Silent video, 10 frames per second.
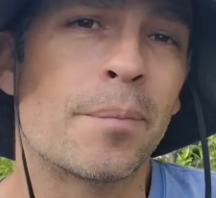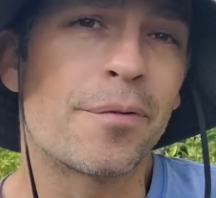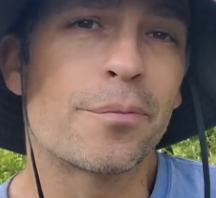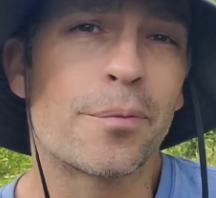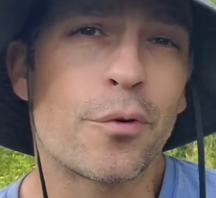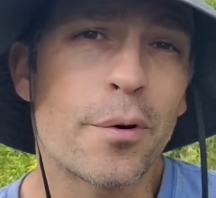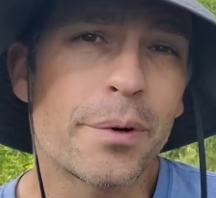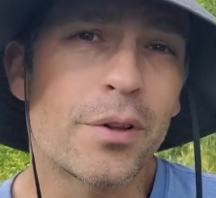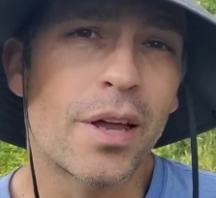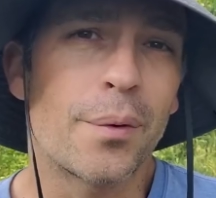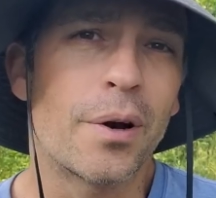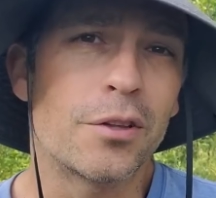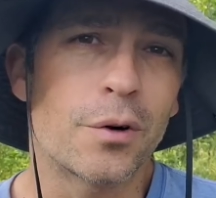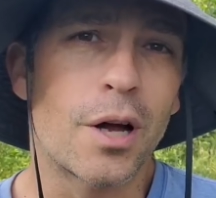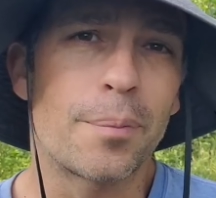But before we do that, I want to
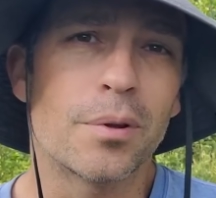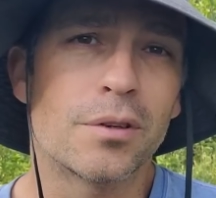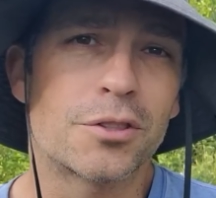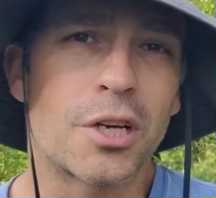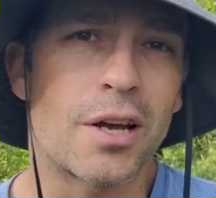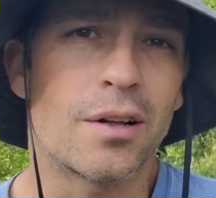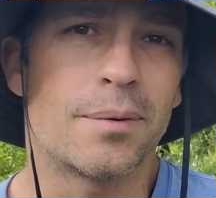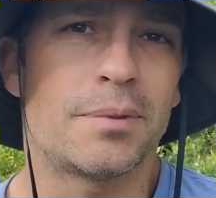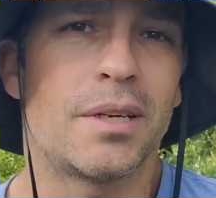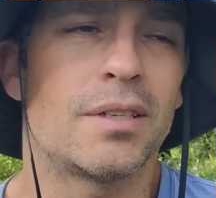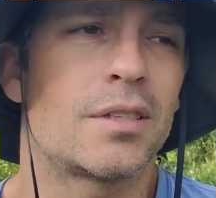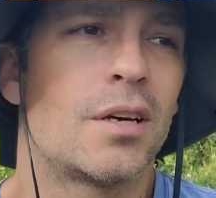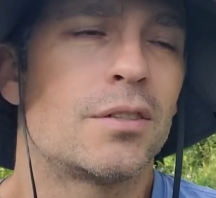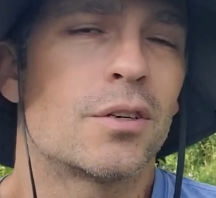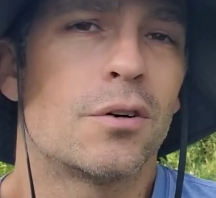do a couple little channel updates.
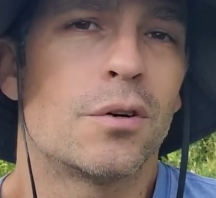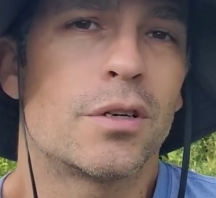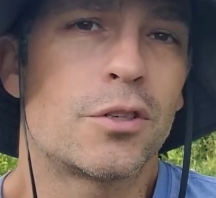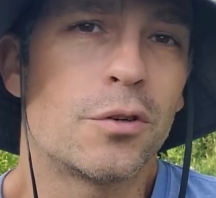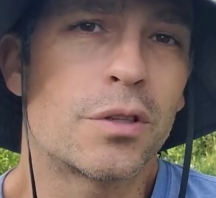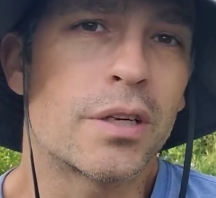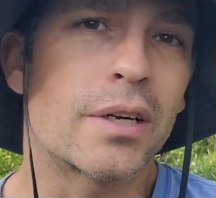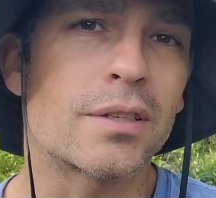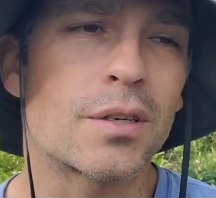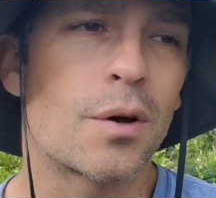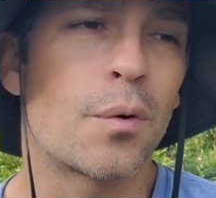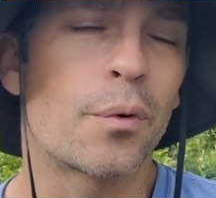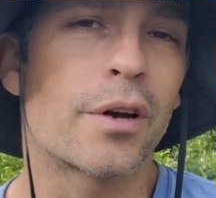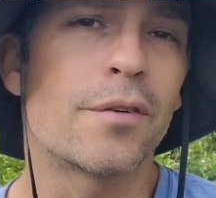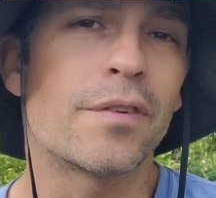So two things.
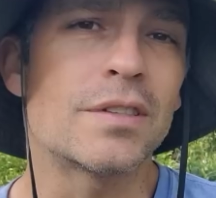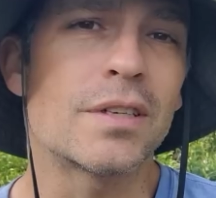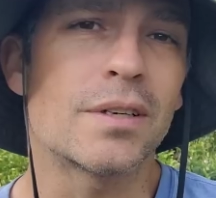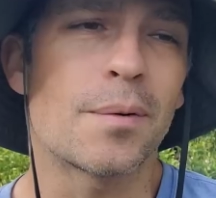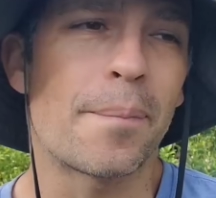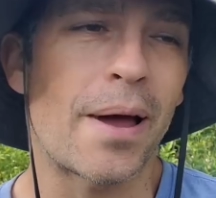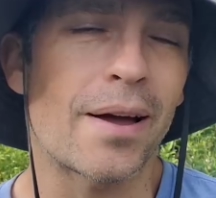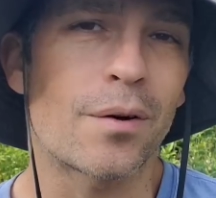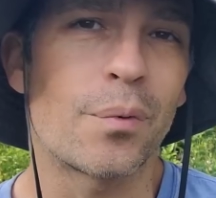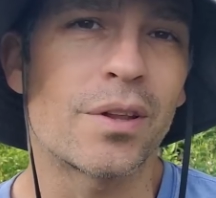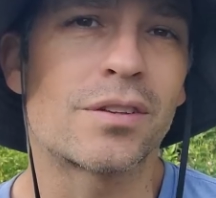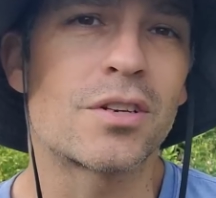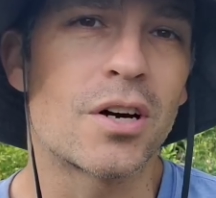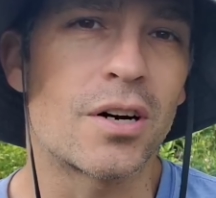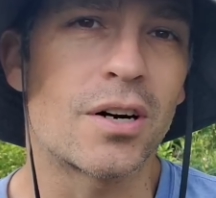We're going to visit back with
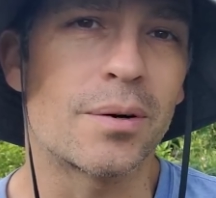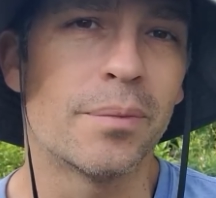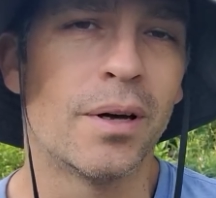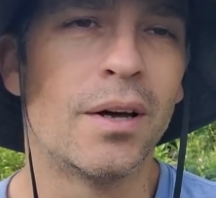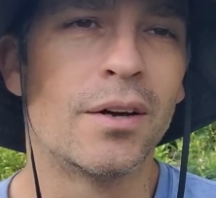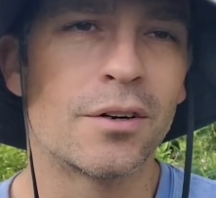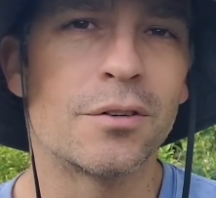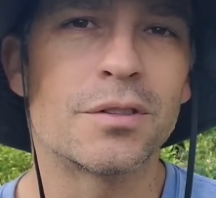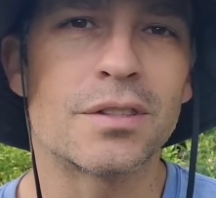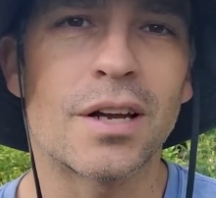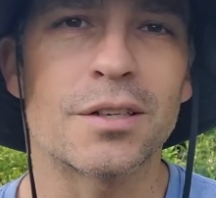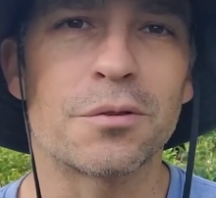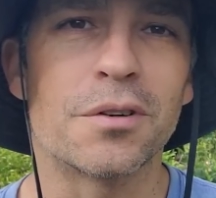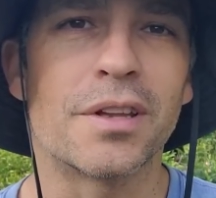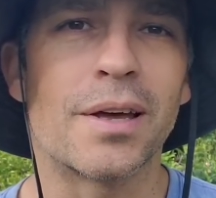Tom, who's not his
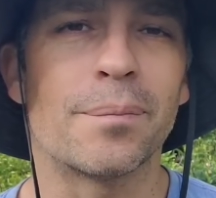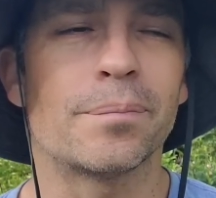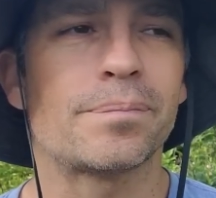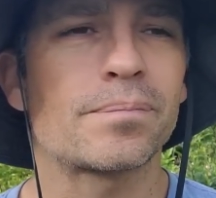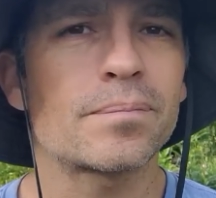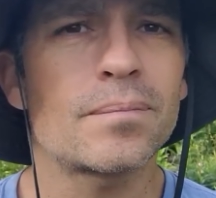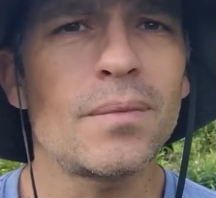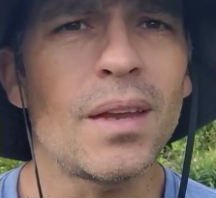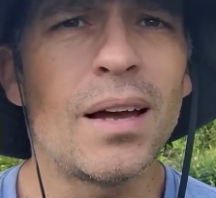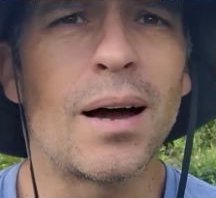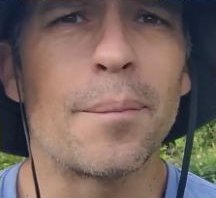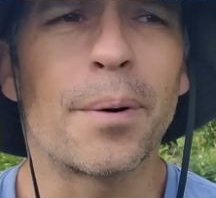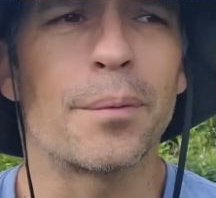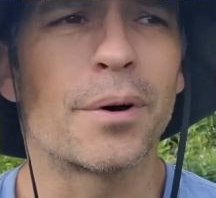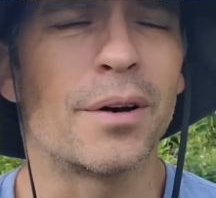real name, um,
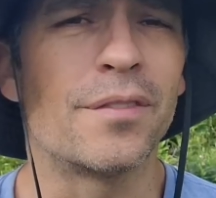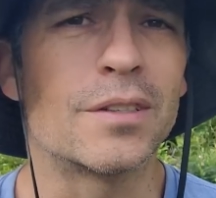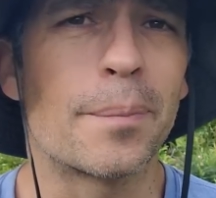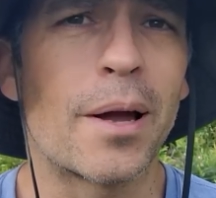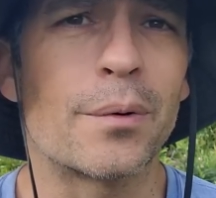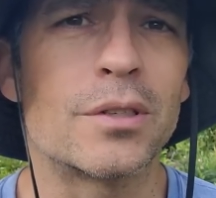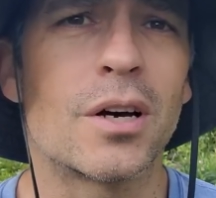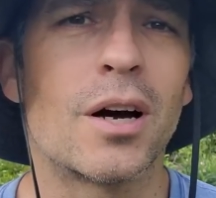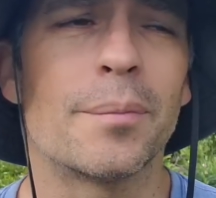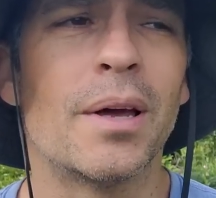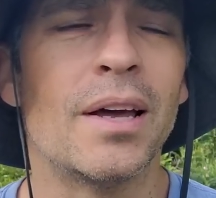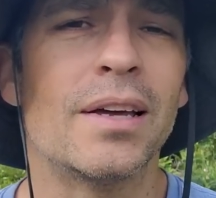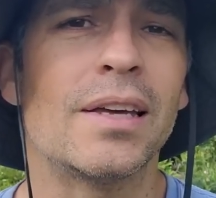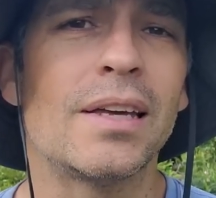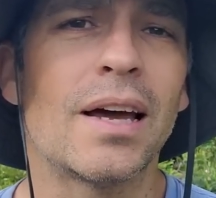but we're going to visit back with Tom.
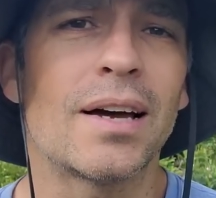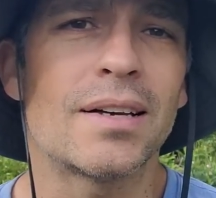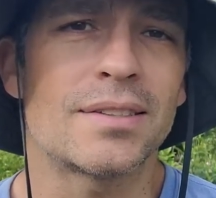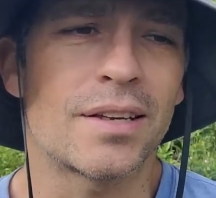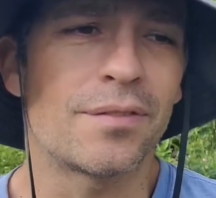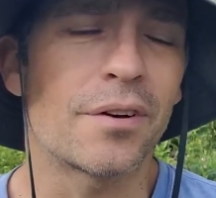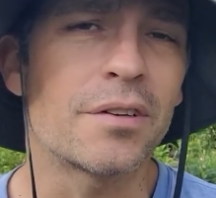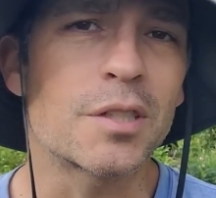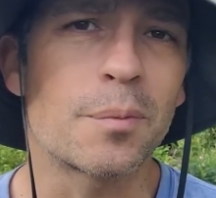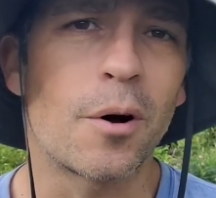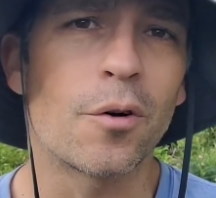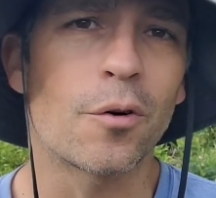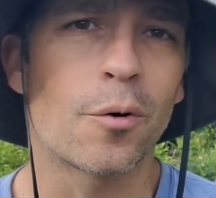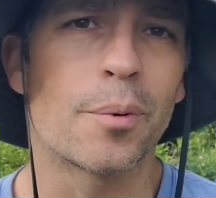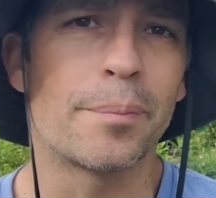He has a very small
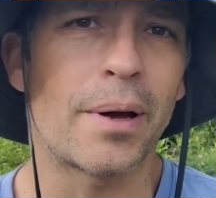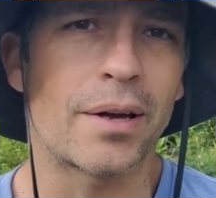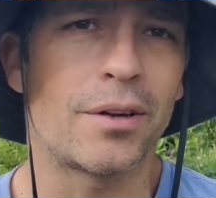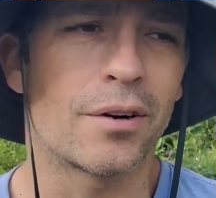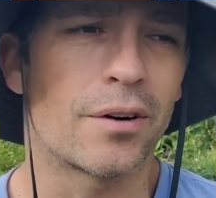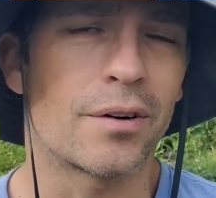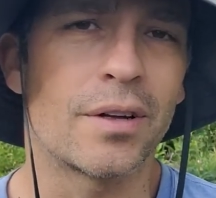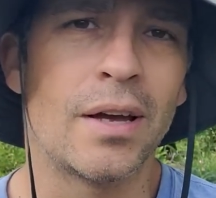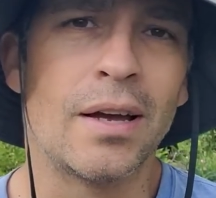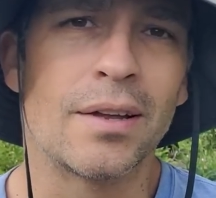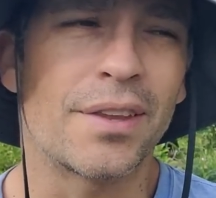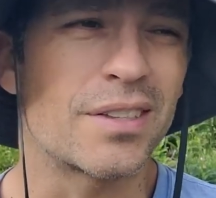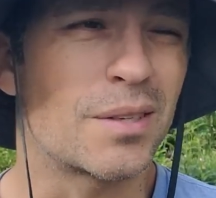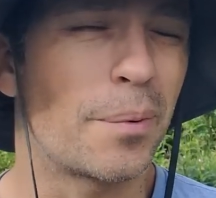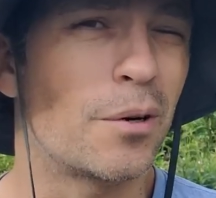urban backyard
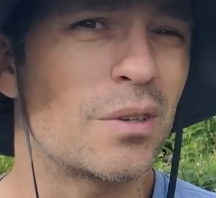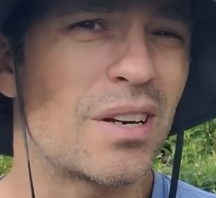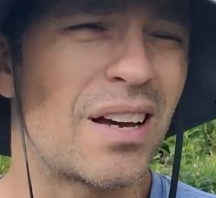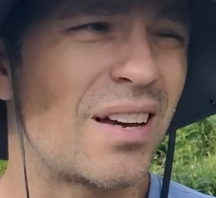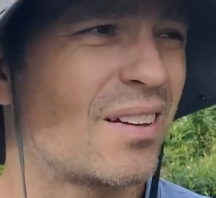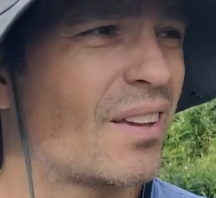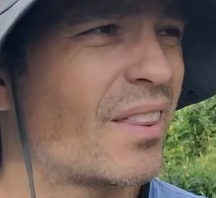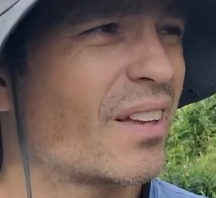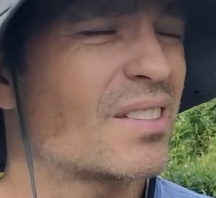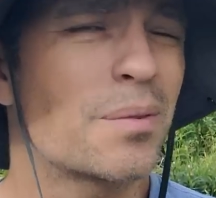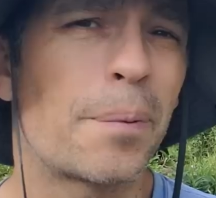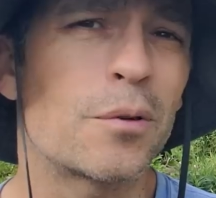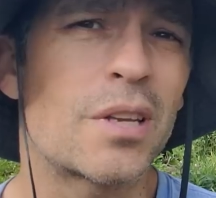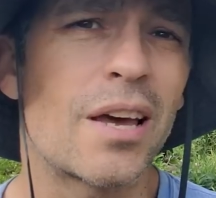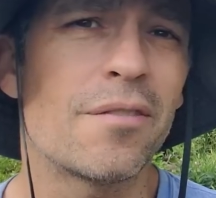that's about, uh, I think it's
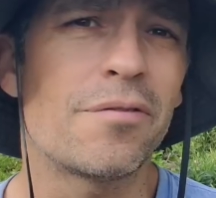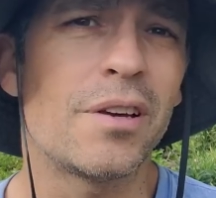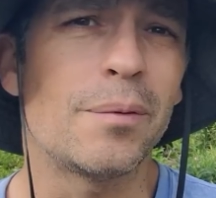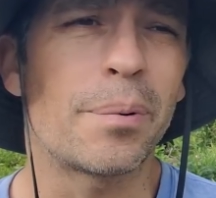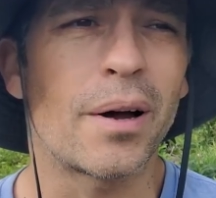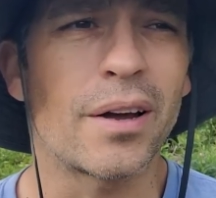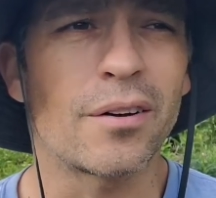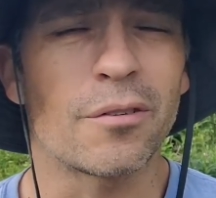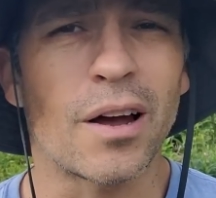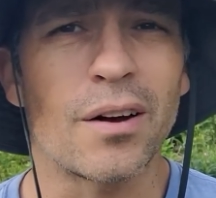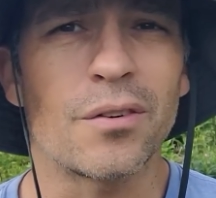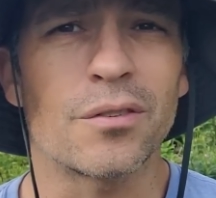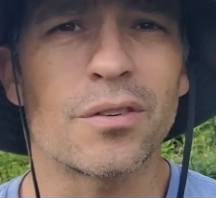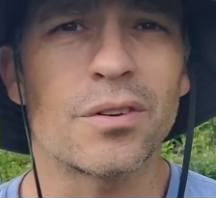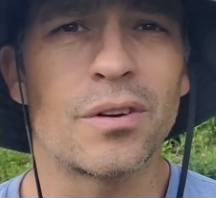about 10 feet by
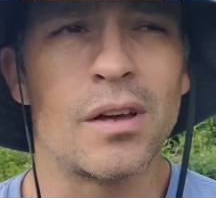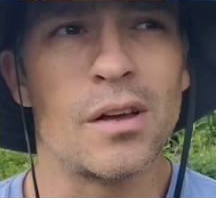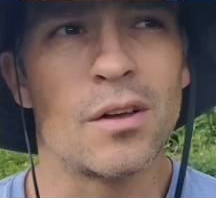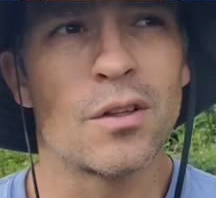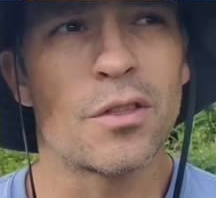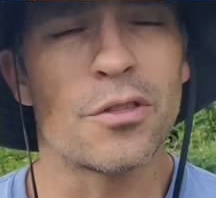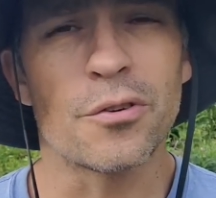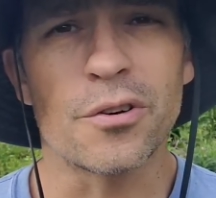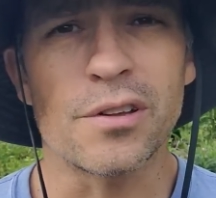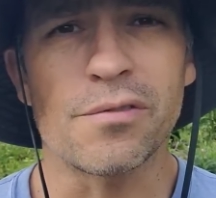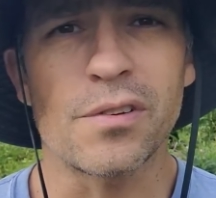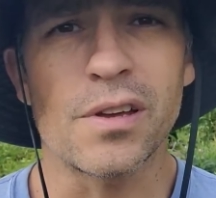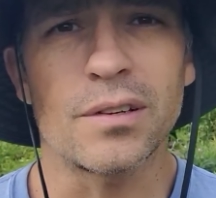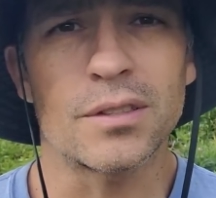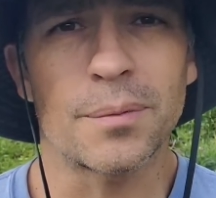around 30
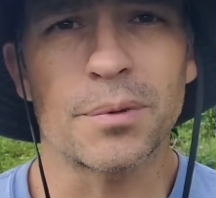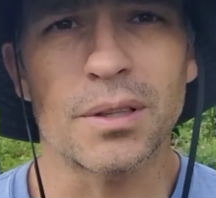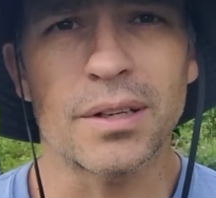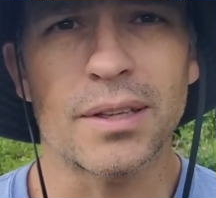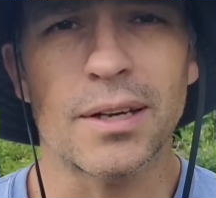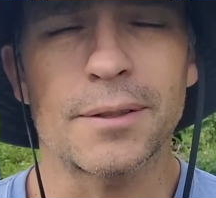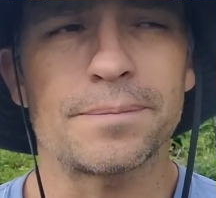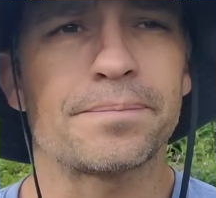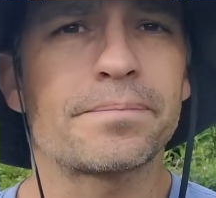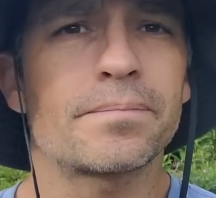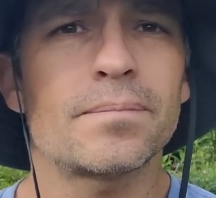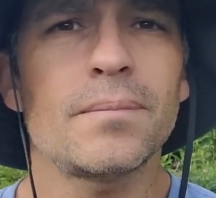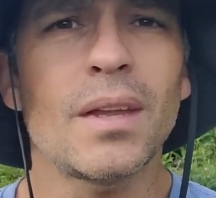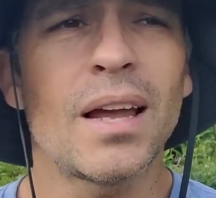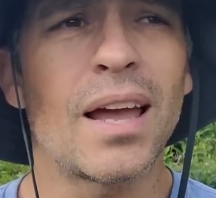feet, something like that.
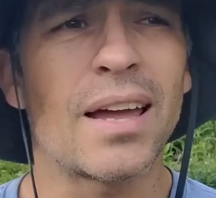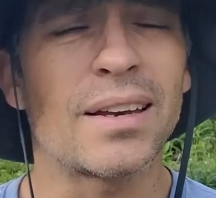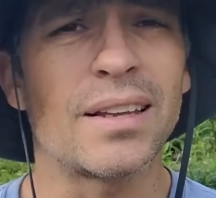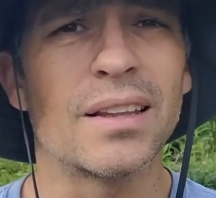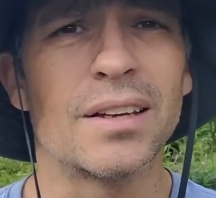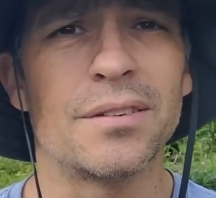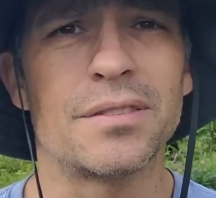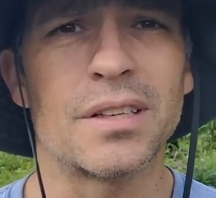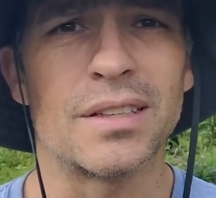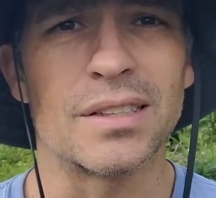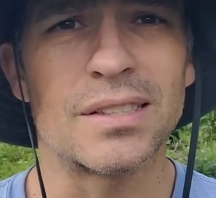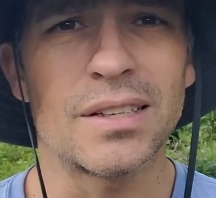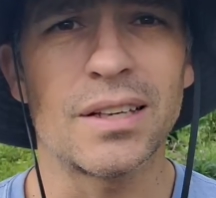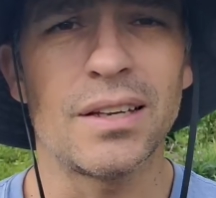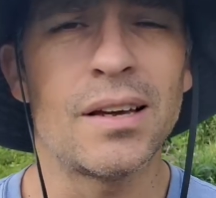And he lives in the
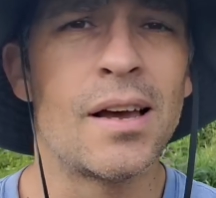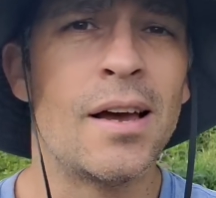city,